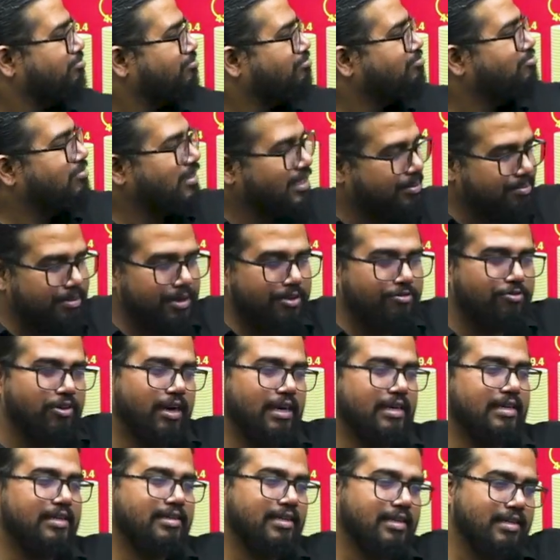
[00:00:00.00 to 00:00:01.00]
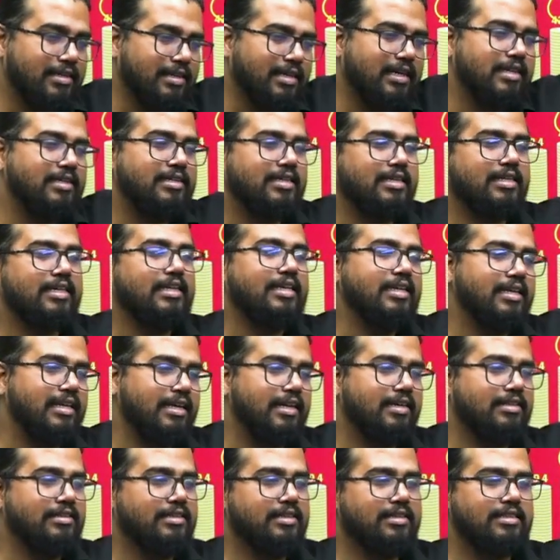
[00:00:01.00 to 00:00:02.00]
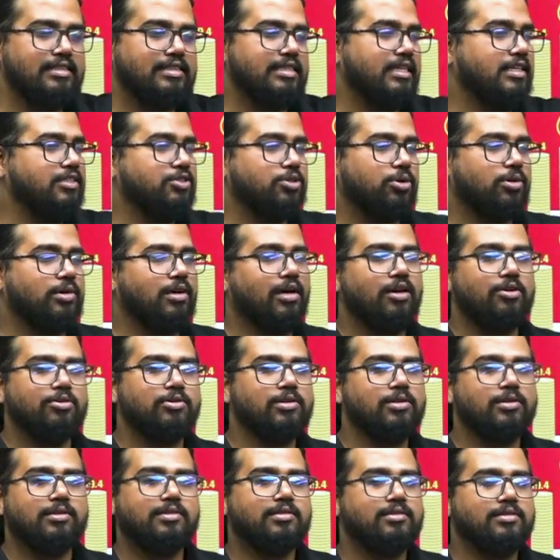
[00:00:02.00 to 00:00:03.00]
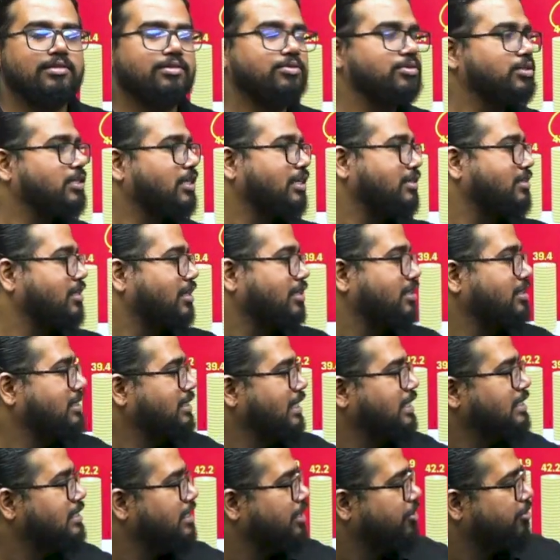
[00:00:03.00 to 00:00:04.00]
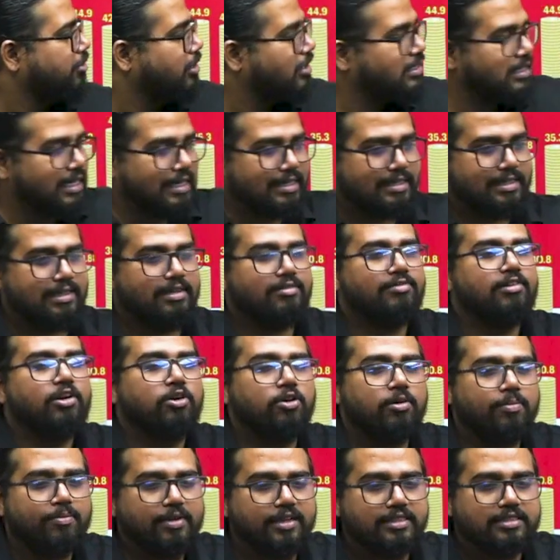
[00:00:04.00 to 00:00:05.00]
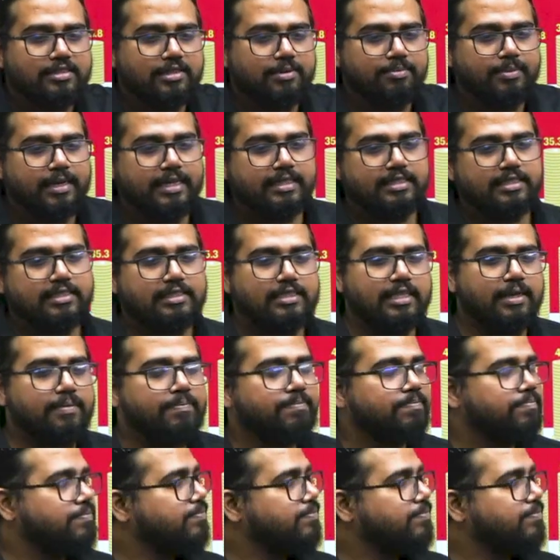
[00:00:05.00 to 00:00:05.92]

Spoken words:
Maybe one country here and there change hoga, uska jyada change nahi hoga. Sector will always remain the same.